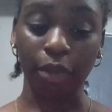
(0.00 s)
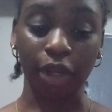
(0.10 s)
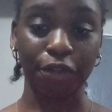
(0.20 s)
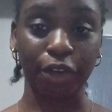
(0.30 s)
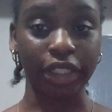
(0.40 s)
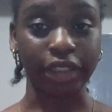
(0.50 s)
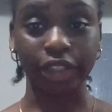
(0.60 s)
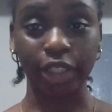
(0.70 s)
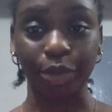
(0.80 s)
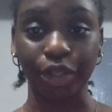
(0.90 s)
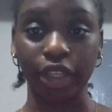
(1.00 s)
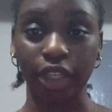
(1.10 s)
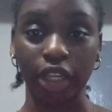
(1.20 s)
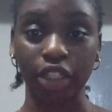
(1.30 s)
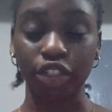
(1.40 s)
My friend is
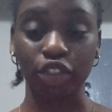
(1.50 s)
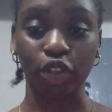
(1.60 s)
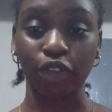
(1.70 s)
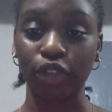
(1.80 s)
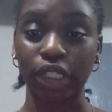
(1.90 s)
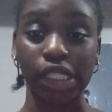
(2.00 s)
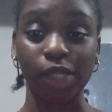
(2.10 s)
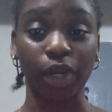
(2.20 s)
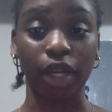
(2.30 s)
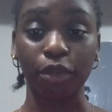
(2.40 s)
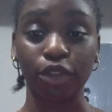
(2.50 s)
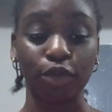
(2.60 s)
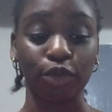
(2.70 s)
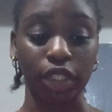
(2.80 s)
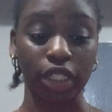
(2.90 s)
sleeping here farmers
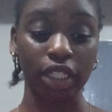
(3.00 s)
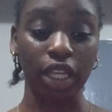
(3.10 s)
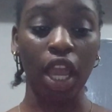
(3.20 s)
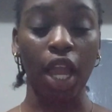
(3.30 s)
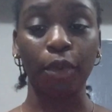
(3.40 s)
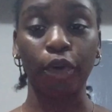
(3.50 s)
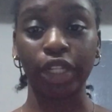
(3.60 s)
would.